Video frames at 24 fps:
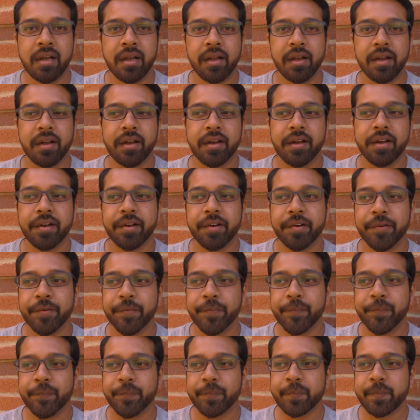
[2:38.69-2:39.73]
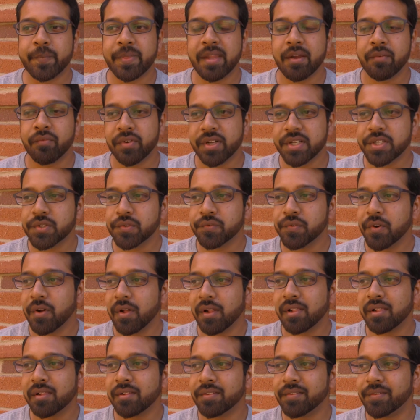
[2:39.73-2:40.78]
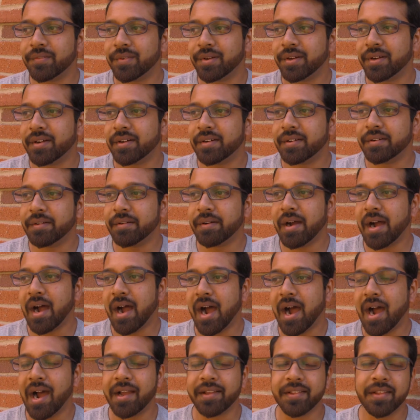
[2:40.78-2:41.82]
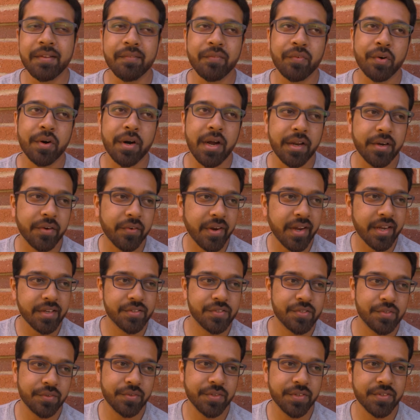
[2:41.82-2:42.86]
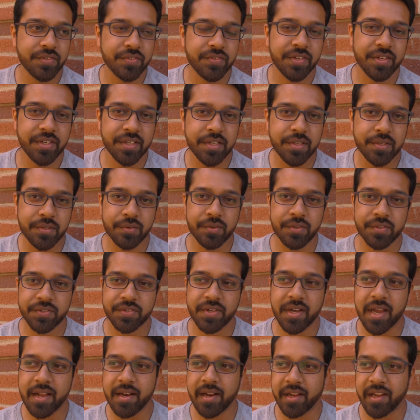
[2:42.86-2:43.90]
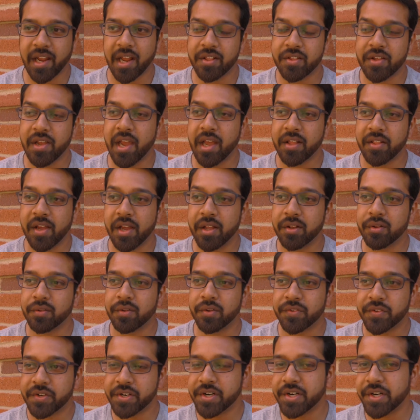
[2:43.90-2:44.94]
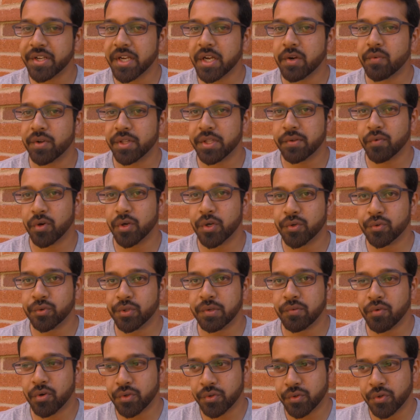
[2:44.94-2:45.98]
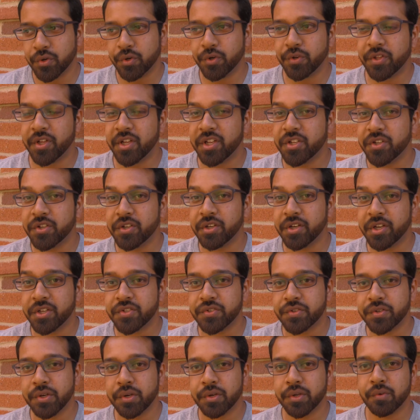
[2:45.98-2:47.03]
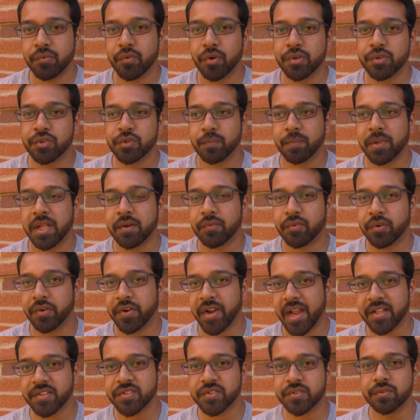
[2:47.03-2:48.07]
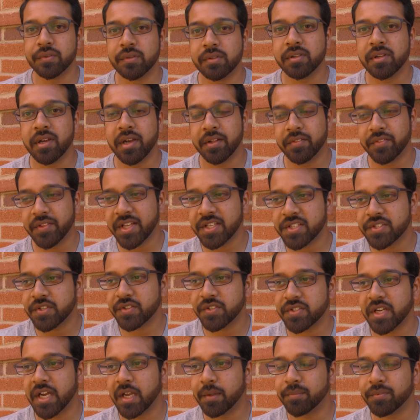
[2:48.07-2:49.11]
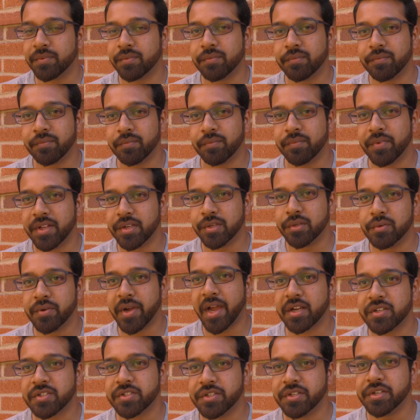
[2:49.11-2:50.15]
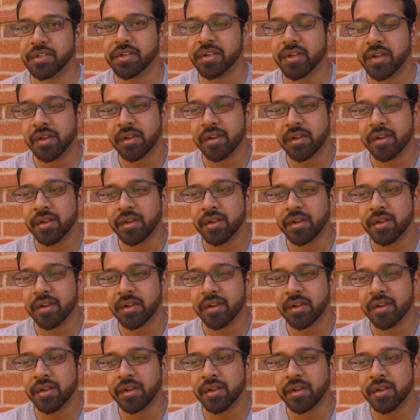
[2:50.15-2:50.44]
Um, first of all, uh, I think for undergrad students, they need to decide like at, at, the end of the third year what they want to do. They want to go into the industry or they want to apply for grad school, and that's the time when you actually